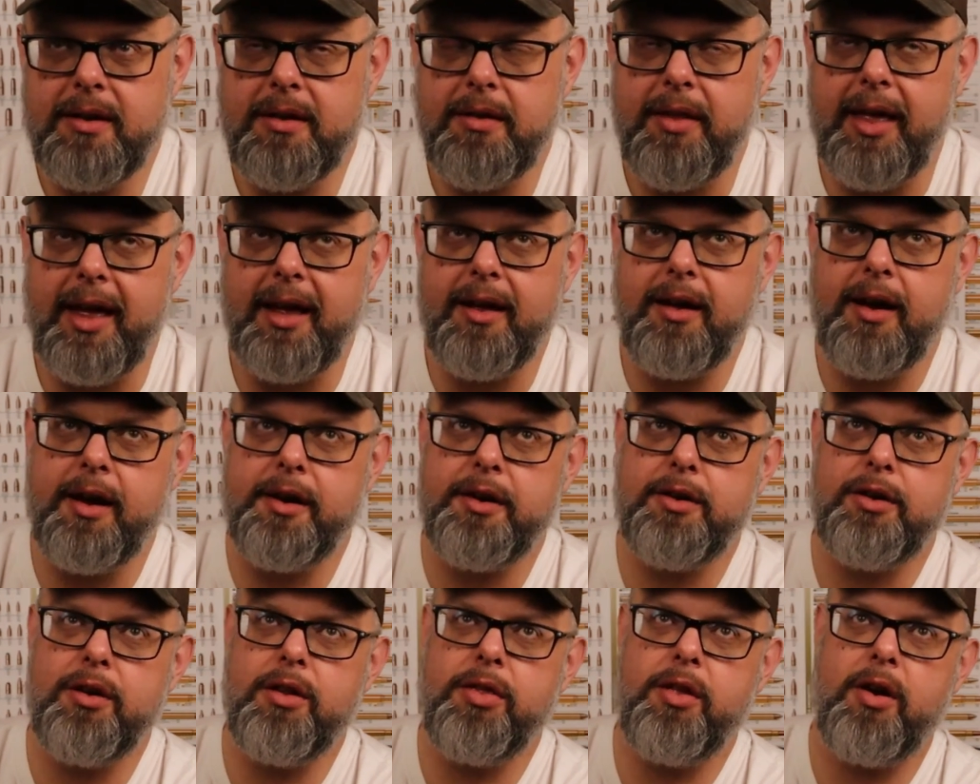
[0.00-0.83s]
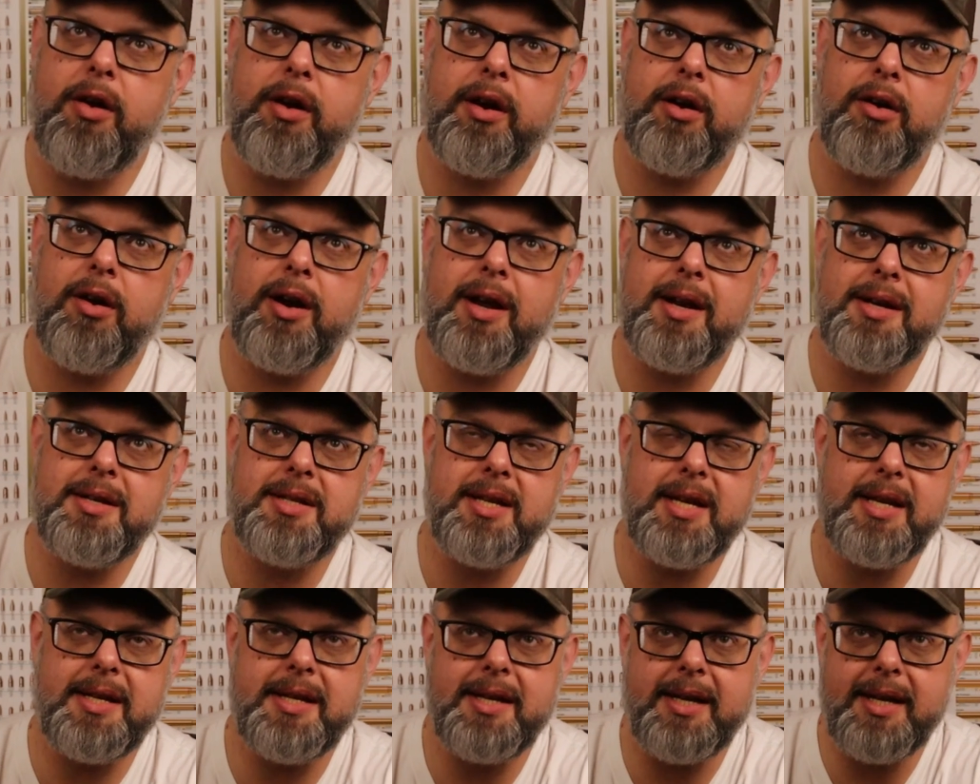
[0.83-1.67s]
that 130 grain
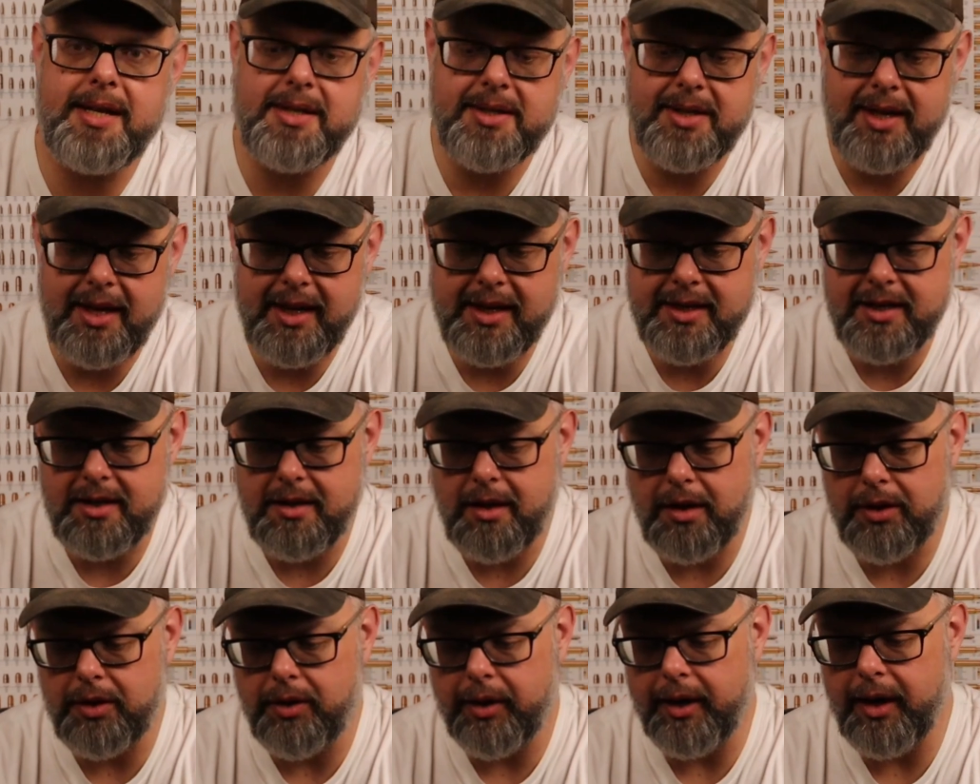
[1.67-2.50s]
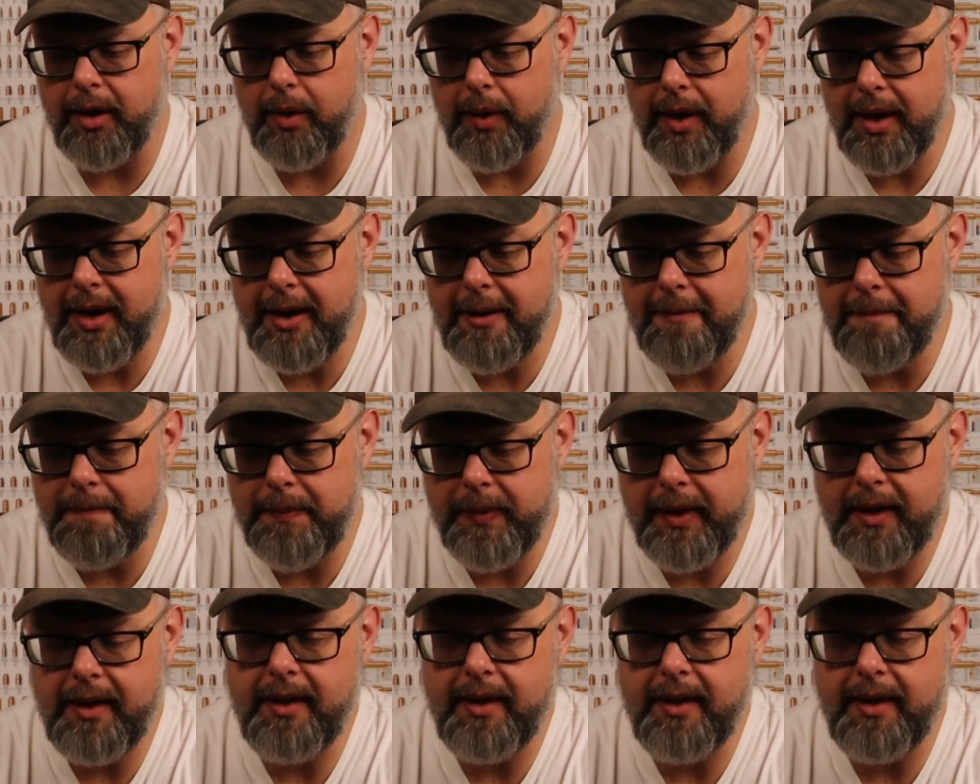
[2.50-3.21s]
TTSX and the 308,